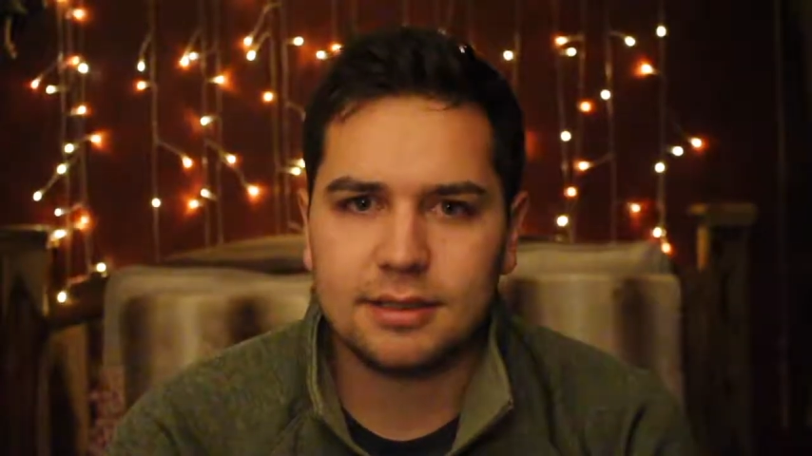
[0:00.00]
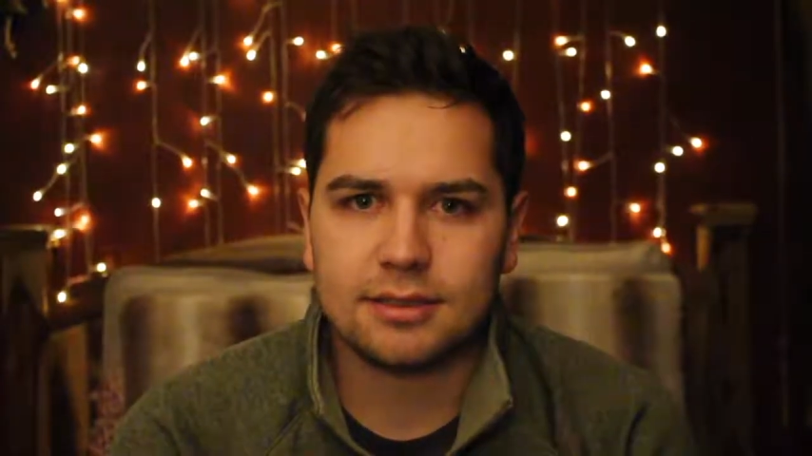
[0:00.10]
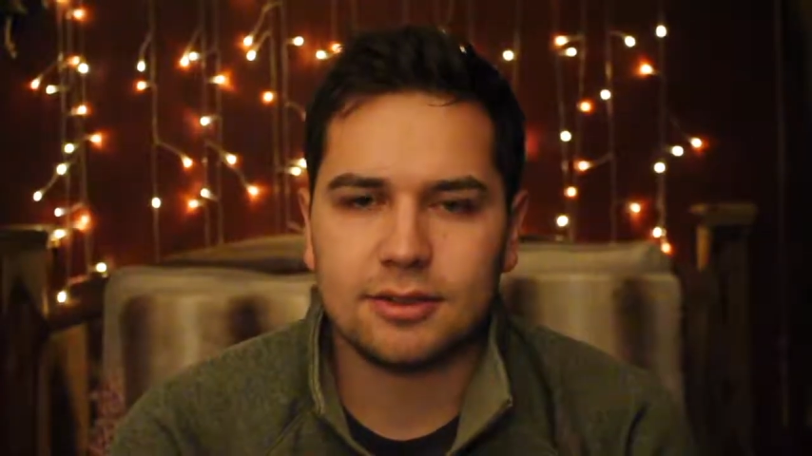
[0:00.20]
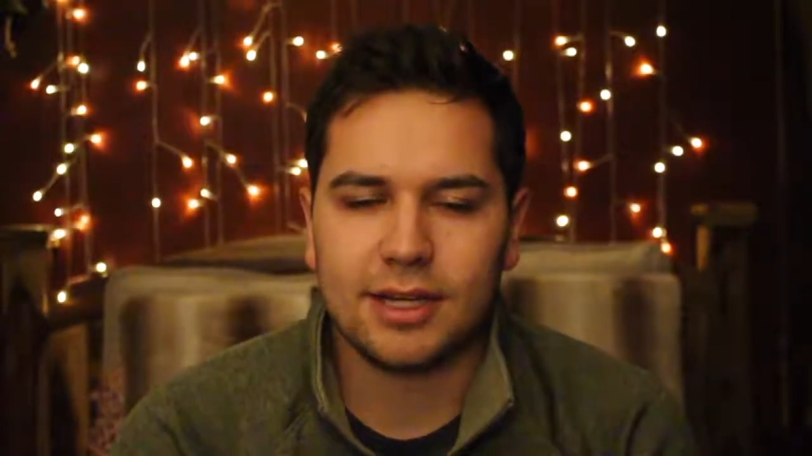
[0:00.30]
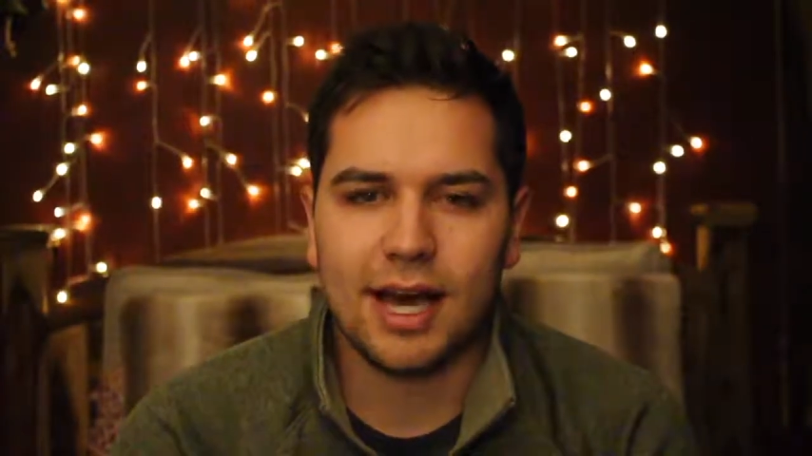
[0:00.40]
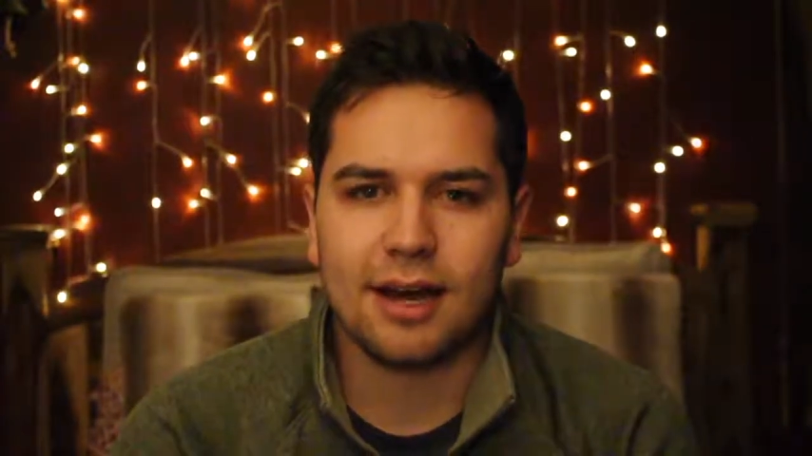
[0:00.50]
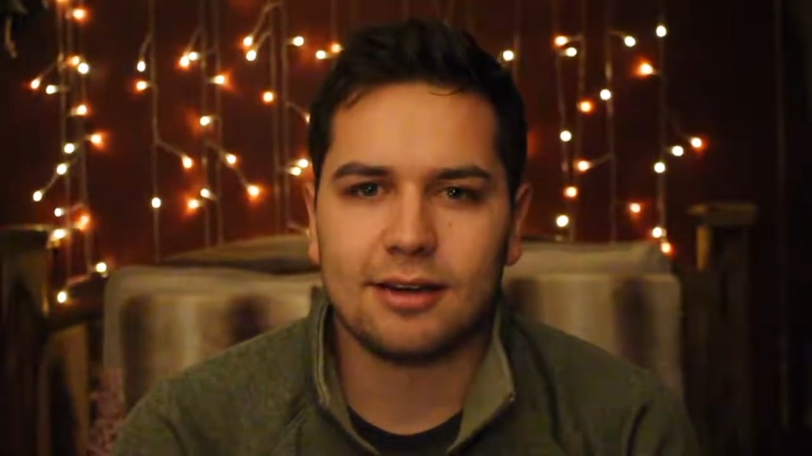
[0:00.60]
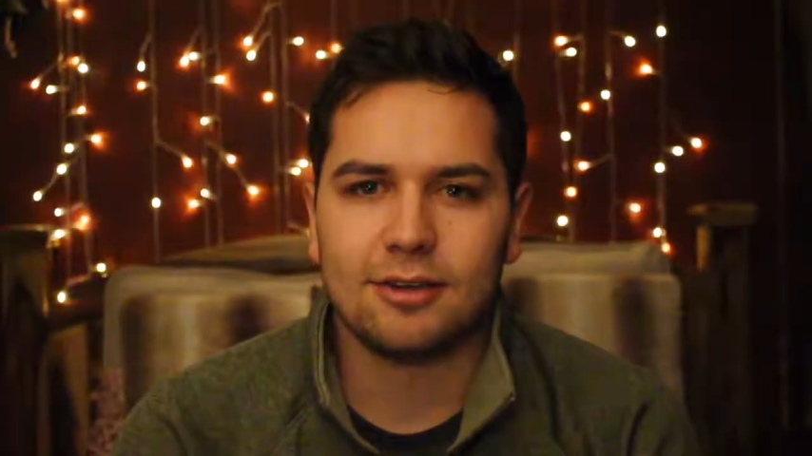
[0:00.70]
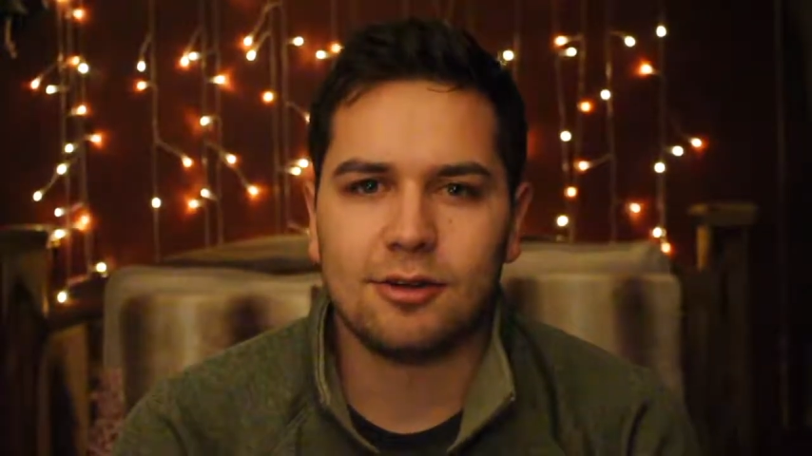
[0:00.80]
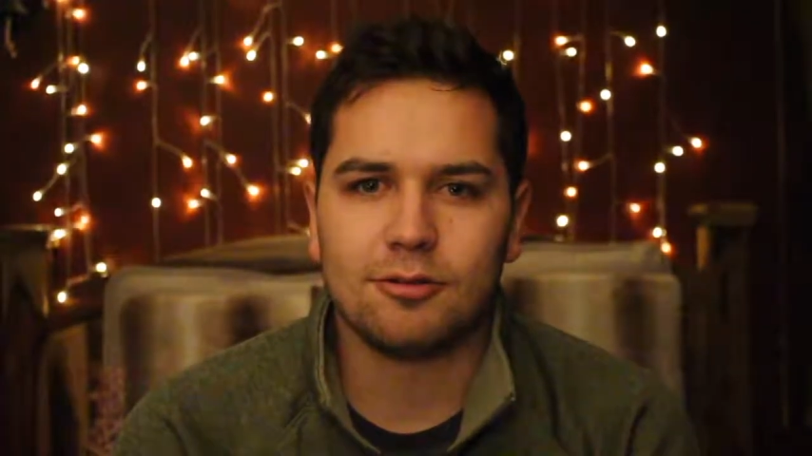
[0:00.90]
so yeah,
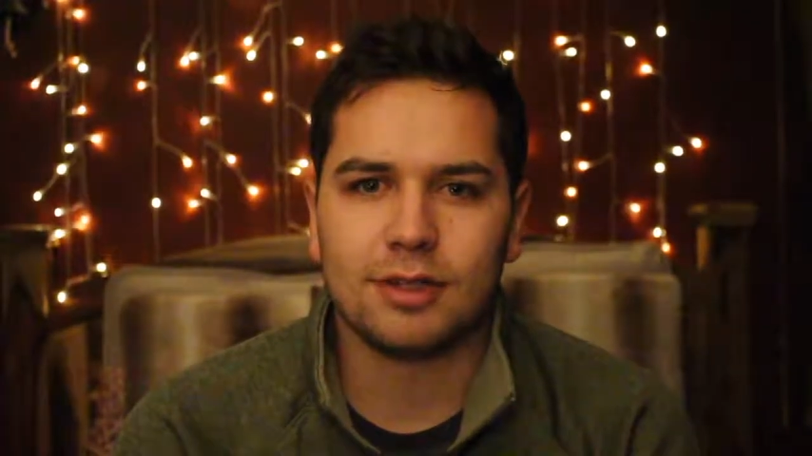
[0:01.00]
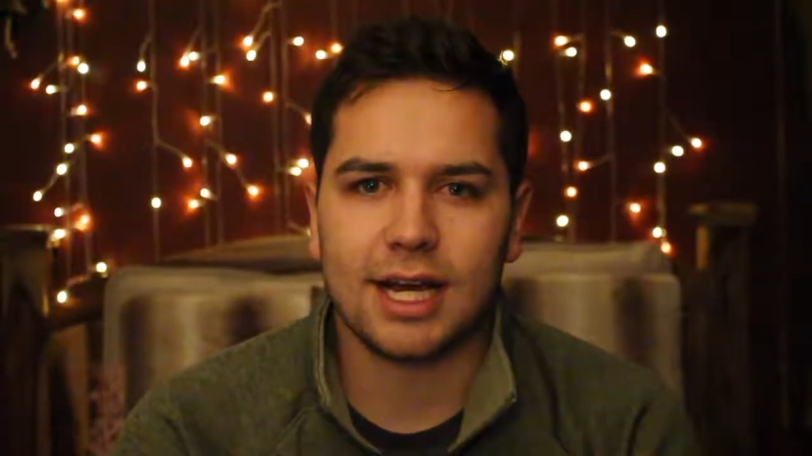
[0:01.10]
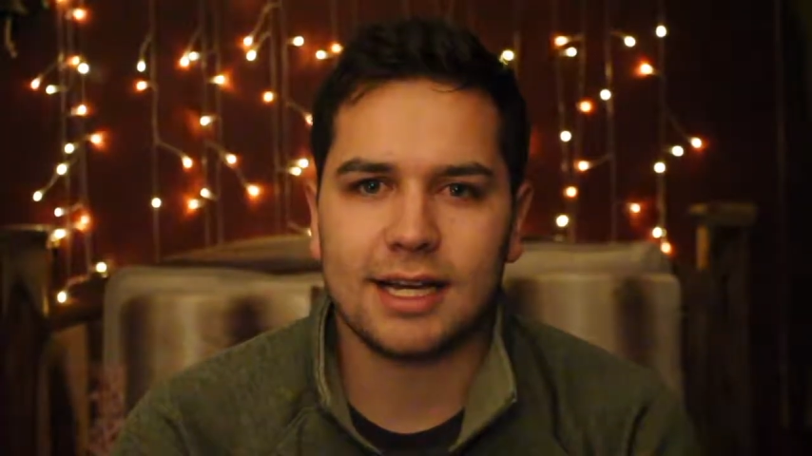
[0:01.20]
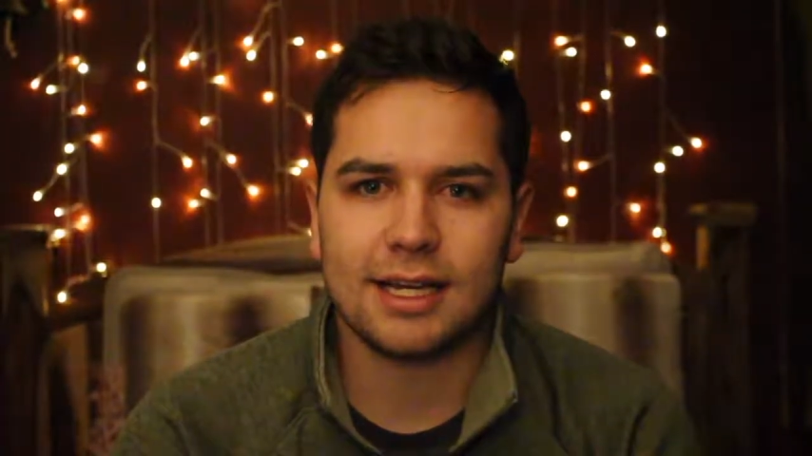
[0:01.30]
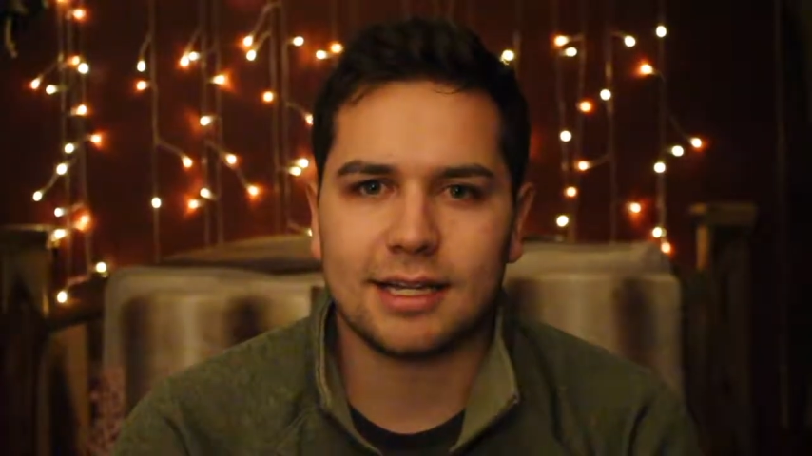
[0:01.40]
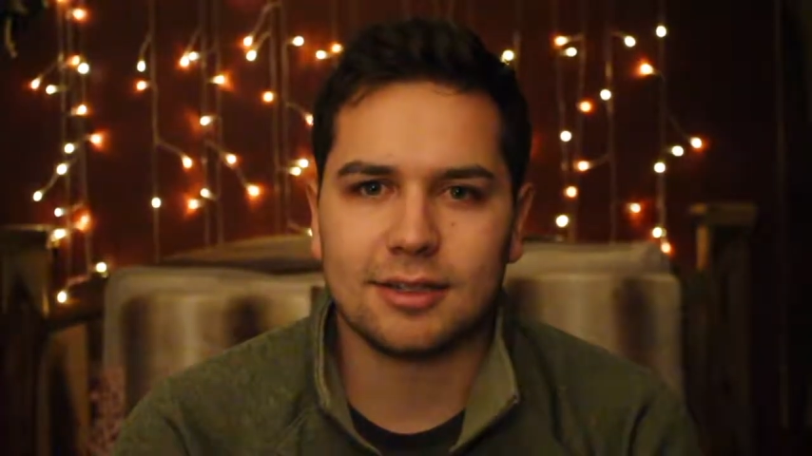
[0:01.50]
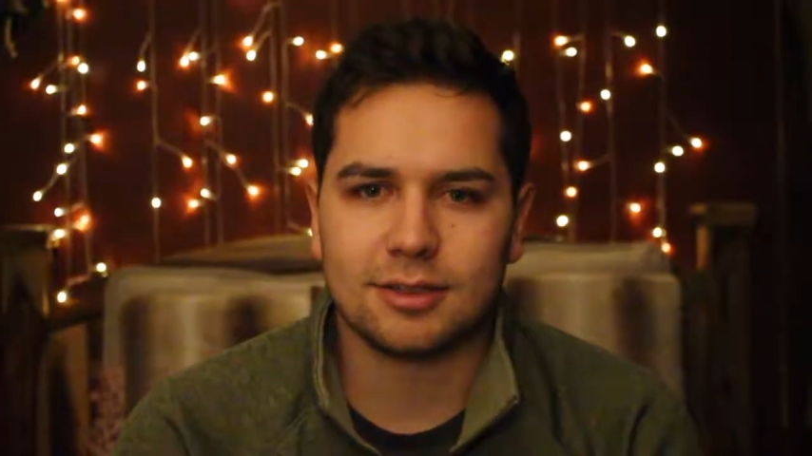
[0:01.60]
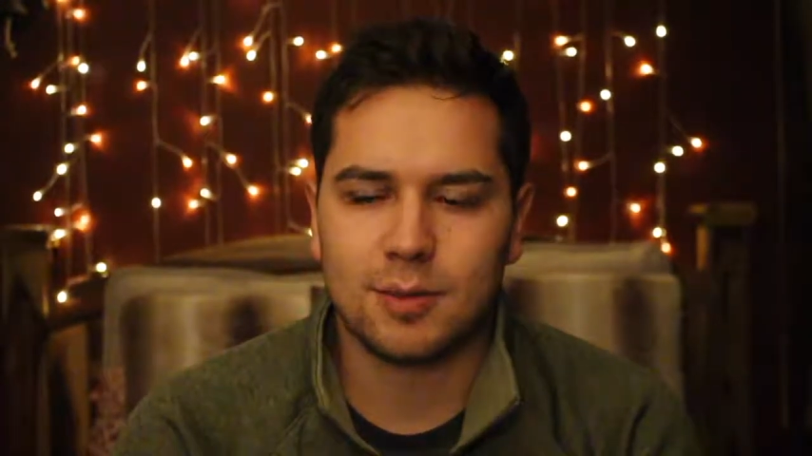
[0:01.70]
hopefully I can get those